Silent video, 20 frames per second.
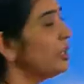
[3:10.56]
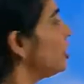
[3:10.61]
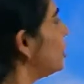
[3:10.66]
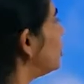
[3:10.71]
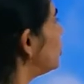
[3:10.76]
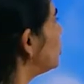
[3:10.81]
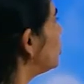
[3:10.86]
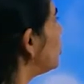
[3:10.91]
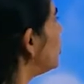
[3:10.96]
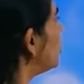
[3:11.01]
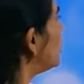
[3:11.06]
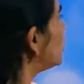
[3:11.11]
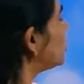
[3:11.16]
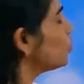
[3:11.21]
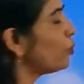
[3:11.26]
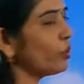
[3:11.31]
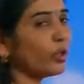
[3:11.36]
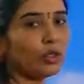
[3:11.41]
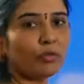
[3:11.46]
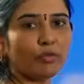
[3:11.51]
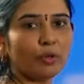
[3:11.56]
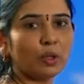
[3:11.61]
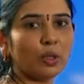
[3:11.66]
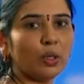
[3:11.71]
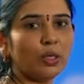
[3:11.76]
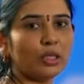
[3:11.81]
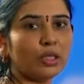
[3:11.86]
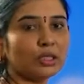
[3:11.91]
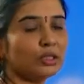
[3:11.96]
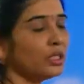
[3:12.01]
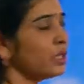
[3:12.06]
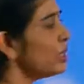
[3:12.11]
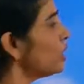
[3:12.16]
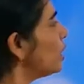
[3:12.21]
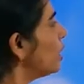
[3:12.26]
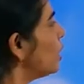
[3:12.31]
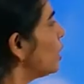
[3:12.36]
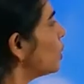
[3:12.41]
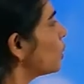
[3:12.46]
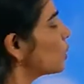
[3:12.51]
is known as what we call it as a
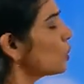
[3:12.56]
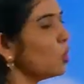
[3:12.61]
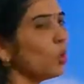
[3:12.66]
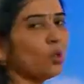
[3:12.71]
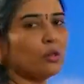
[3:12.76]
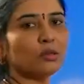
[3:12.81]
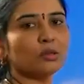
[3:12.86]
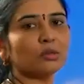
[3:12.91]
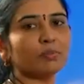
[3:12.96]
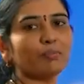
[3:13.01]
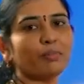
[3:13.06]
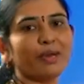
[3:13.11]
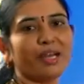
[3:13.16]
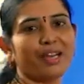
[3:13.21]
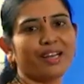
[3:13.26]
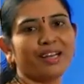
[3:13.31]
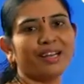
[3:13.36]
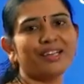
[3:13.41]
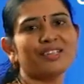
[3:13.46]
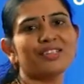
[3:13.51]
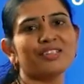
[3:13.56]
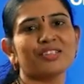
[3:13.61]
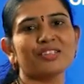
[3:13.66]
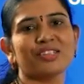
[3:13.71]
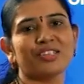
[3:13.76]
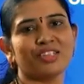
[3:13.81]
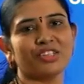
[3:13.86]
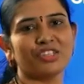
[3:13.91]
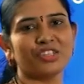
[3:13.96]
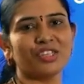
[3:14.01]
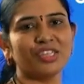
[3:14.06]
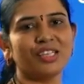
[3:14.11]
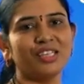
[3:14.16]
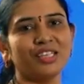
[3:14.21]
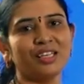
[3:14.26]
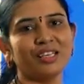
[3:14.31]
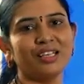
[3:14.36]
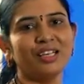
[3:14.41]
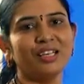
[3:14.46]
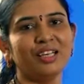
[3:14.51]
close packed
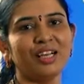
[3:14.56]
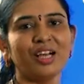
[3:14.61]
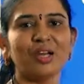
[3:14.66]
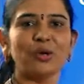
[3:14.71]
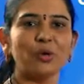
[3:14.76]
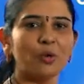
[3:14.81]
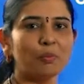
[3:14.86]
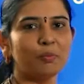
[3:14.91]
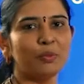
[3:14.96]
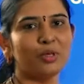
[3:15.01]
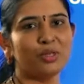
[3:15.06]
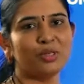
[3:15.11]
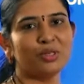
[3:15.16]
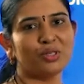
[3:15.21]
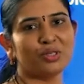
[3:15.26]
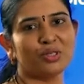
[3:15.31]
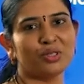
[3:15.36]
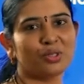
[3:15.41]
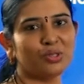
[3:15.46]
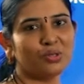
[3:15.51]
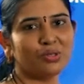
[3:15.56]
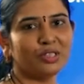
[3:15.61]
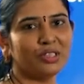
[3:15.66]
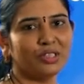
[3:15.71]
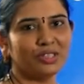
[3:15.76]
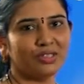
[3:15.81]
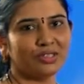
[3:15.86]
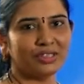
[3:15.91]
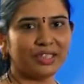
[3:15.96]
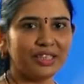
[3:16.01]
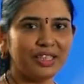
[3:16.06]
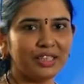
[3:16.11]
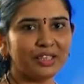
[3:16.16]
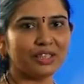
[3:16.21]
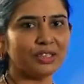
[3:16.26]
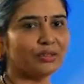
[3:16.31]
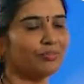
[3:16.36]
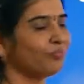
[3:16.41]
structure. I hope you understood this, right?